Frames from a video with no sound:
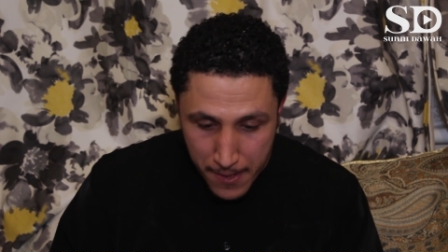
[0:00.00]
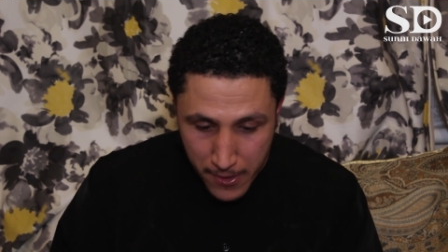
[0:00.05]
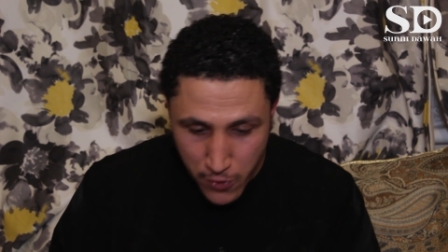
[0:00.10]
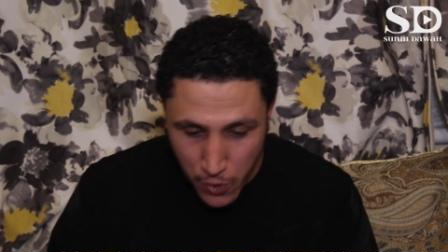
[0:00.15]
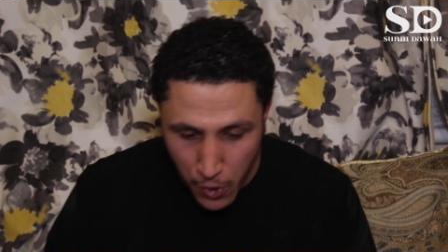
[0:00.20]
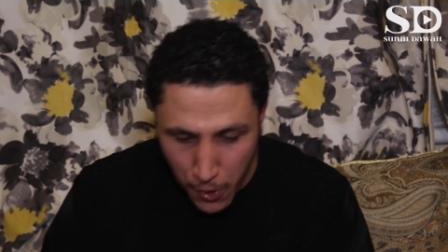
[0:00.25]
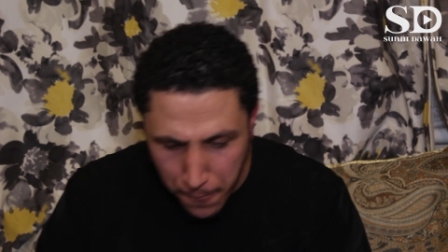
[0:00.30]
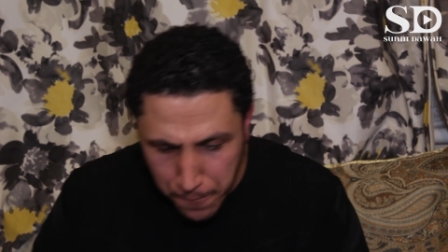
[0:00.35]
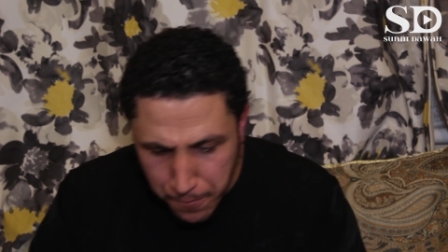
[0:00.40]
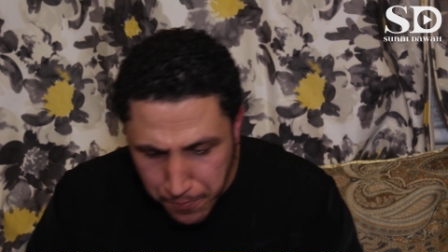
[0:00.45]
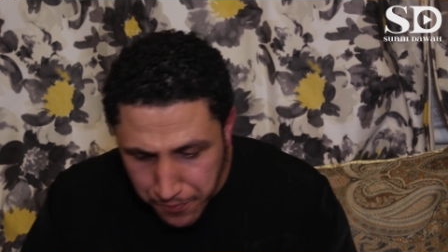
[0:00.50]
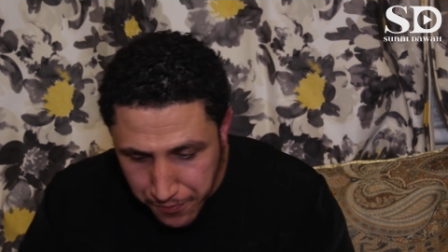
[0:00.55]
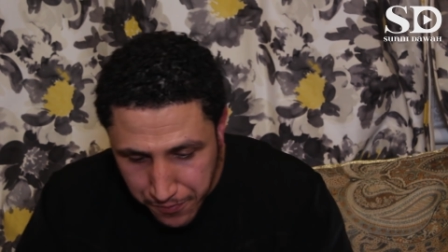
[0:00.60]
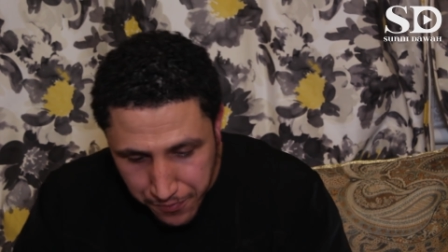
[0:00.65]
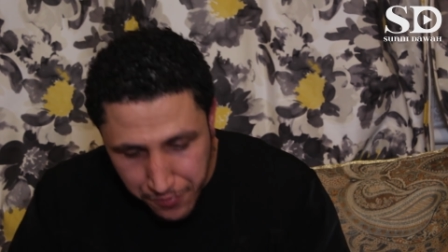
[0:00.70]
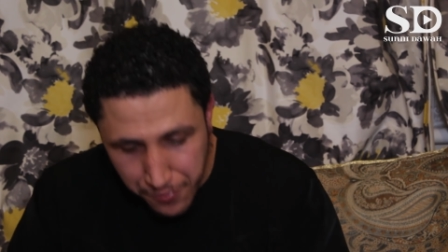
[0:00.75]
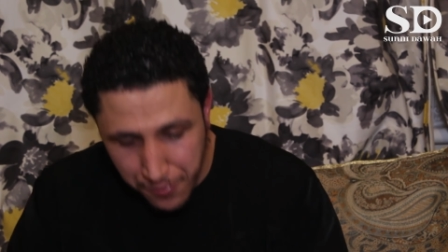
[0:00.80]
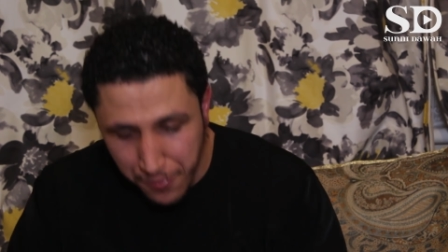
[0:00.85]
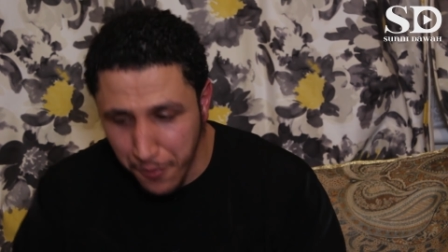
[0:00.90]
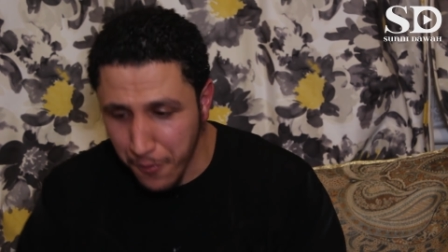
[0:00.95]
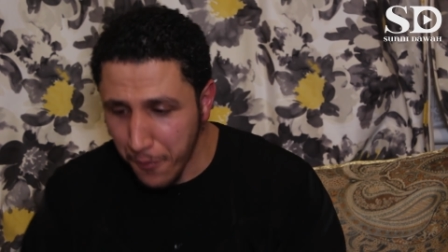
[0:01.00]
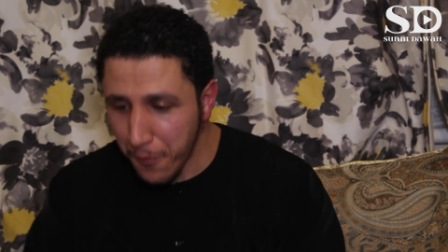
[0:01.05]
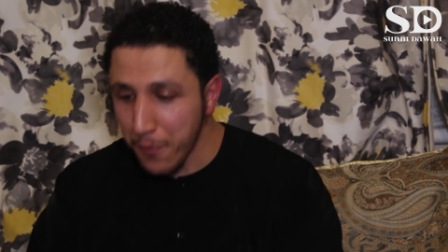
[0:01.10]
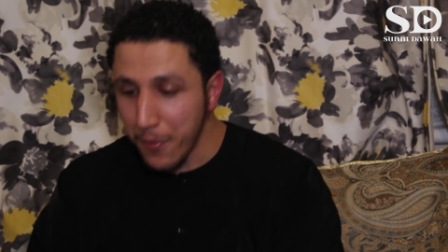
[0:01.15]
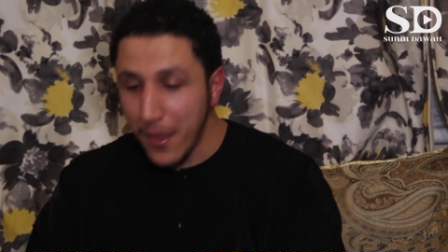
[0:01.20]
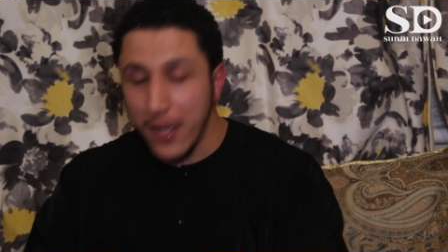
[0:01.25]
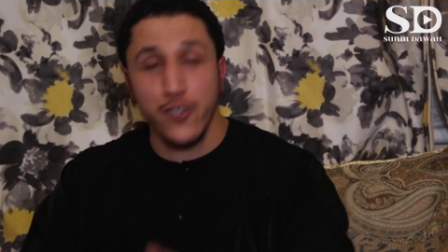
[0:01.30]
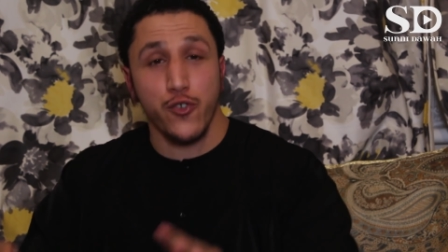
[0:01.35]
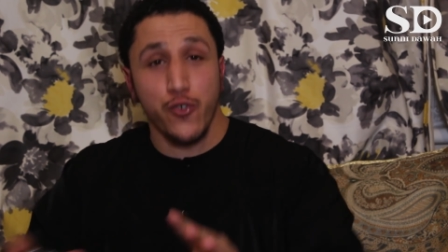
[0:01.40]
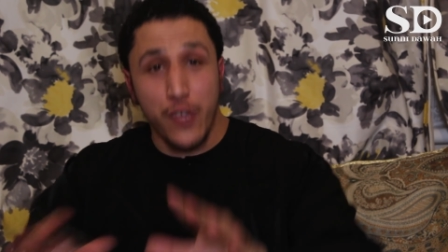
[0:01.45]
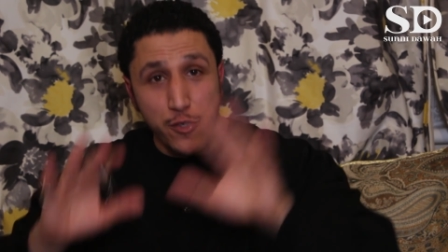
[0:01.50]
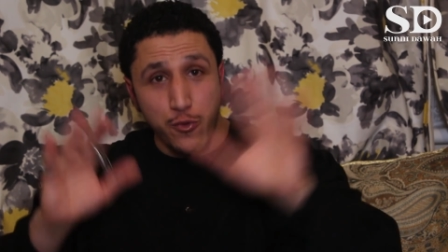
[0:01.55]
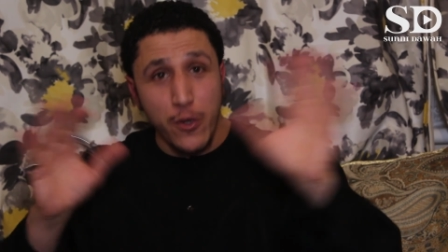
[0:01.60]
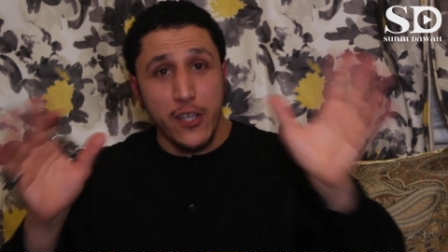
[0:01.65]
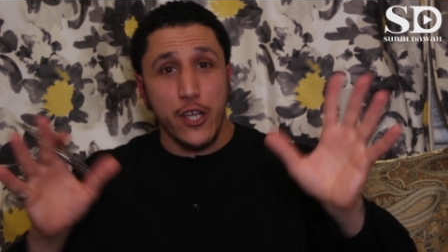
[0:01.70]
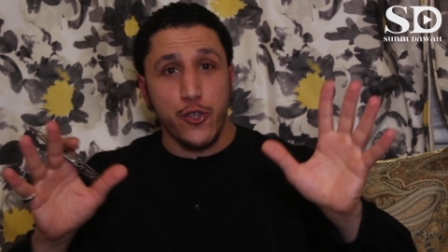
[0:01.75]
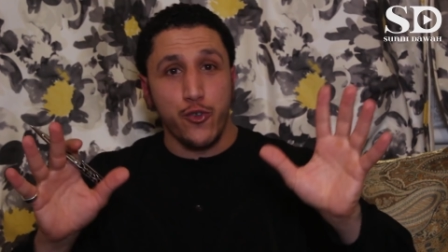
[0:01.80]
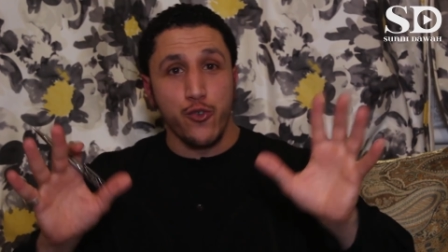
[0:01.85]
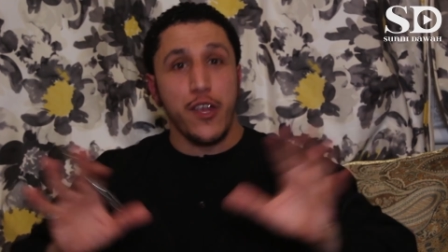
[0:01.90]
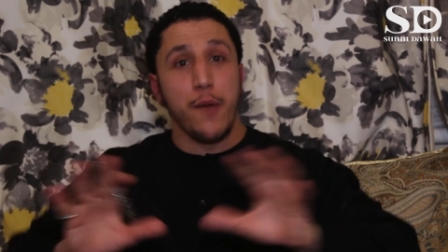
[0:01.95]
So, so that's
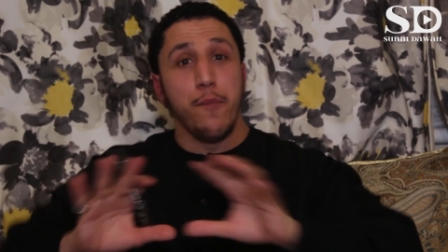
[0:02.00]
what they do.